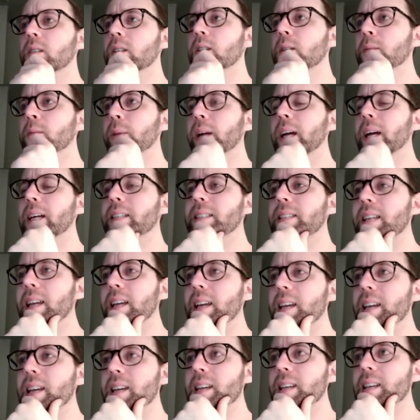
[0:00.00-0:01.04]
But I
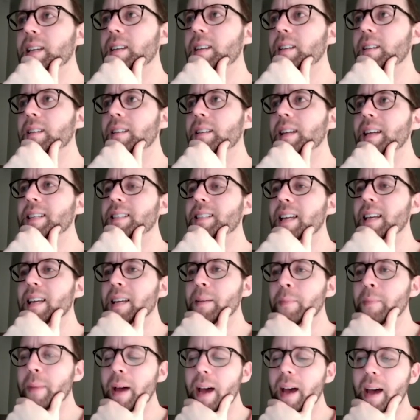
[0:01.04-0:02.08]
take, they
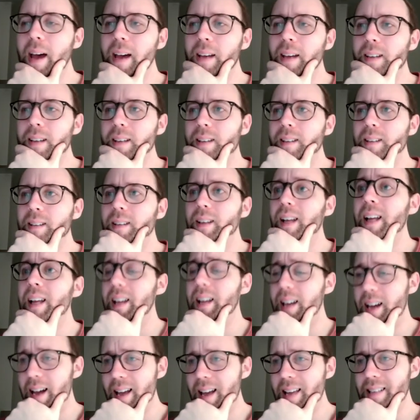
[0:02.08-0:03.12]
take back,
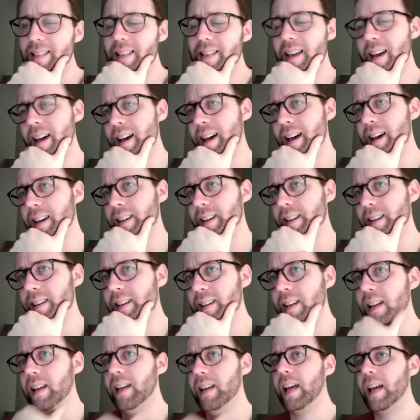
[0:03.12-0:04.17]
I attack,
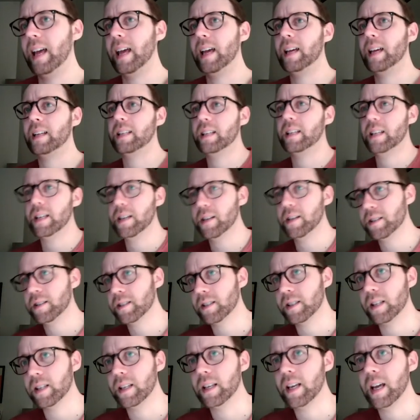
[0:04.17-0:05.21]
and here's
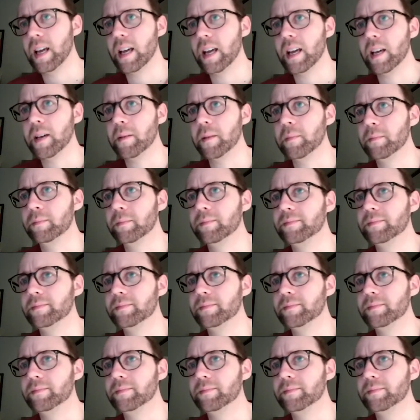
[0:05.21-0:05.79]
the game.